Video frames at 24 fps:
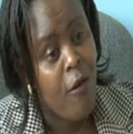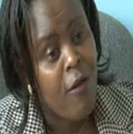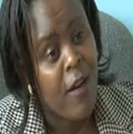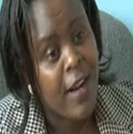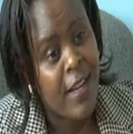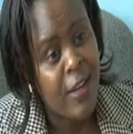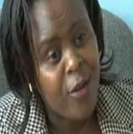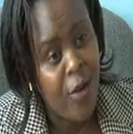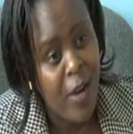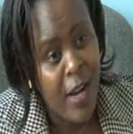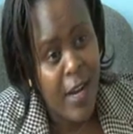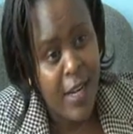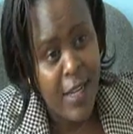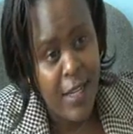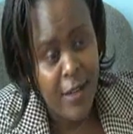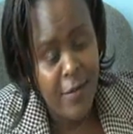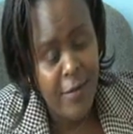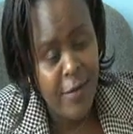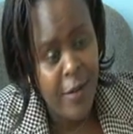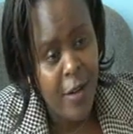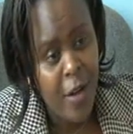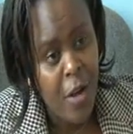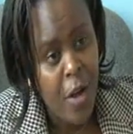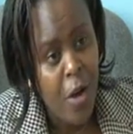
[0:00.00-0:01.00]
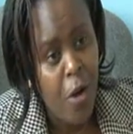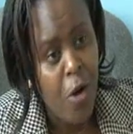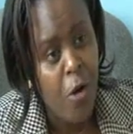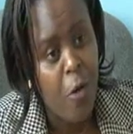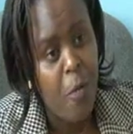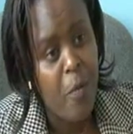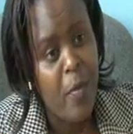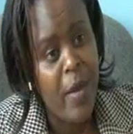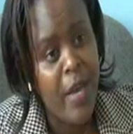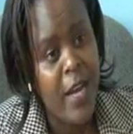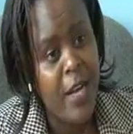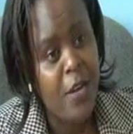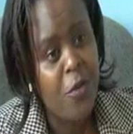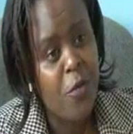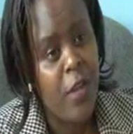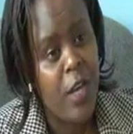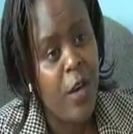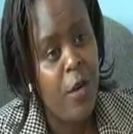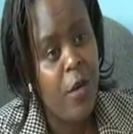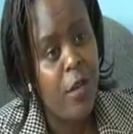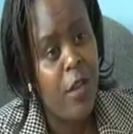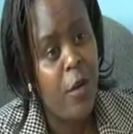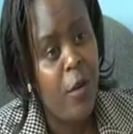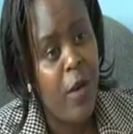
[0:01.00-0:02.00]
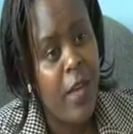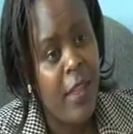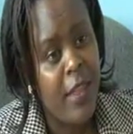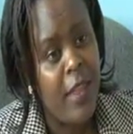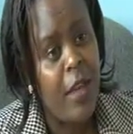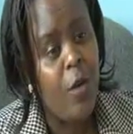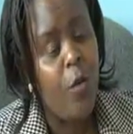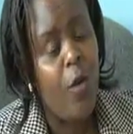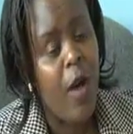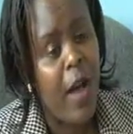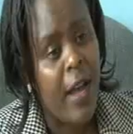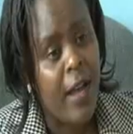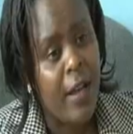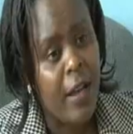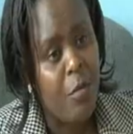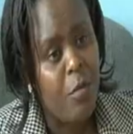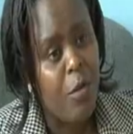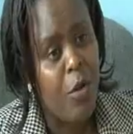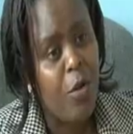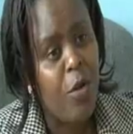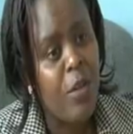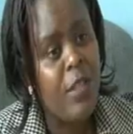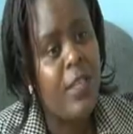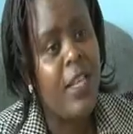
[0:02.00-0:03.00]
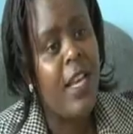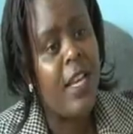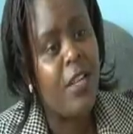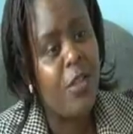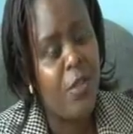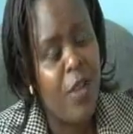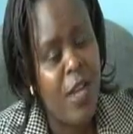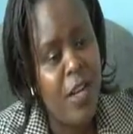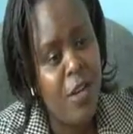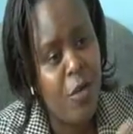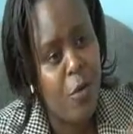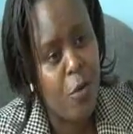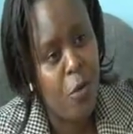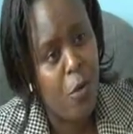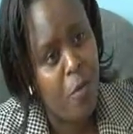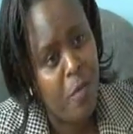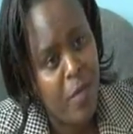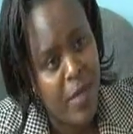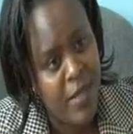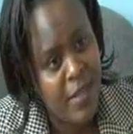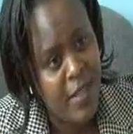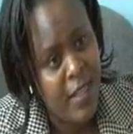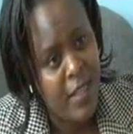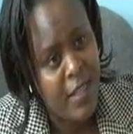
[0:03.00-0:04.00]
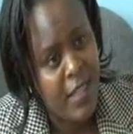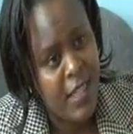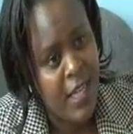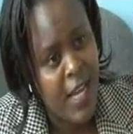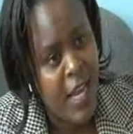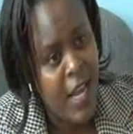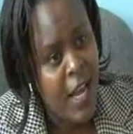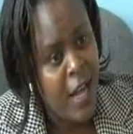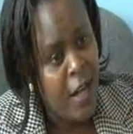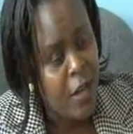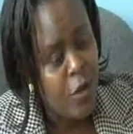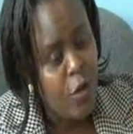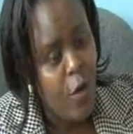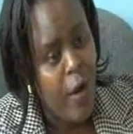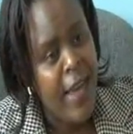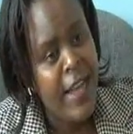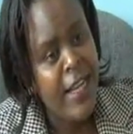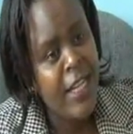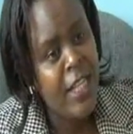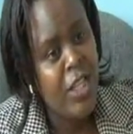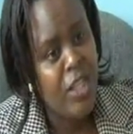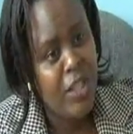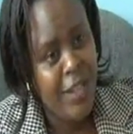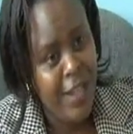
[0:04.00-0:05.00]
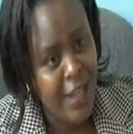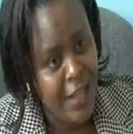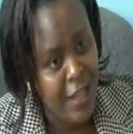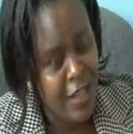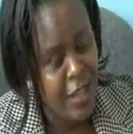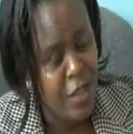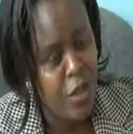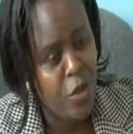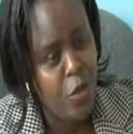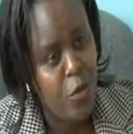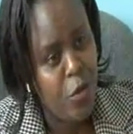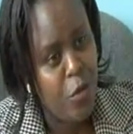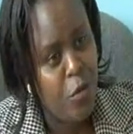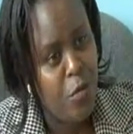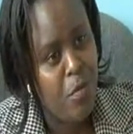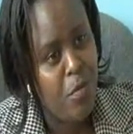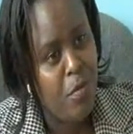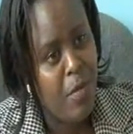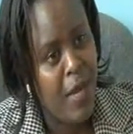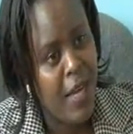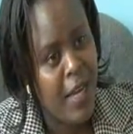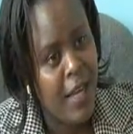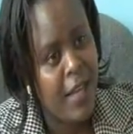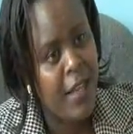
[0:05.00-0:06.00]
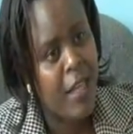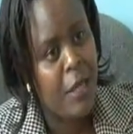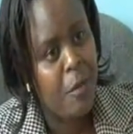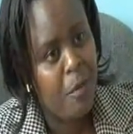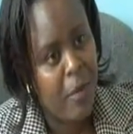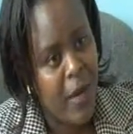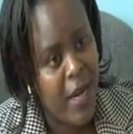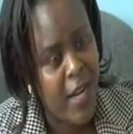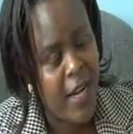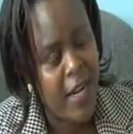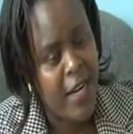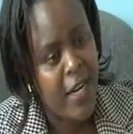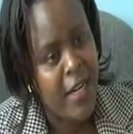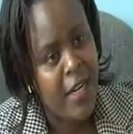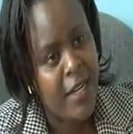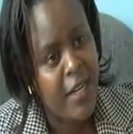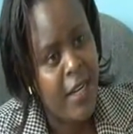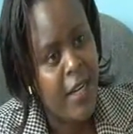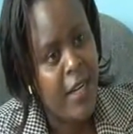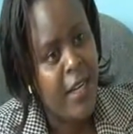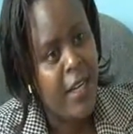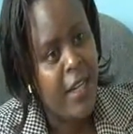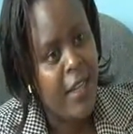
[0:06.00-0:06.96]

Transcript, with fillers: over talkative compared to the, the way they were, mm-hmm. because they are trying to compensate. Mm-hmm. So any change should make a parent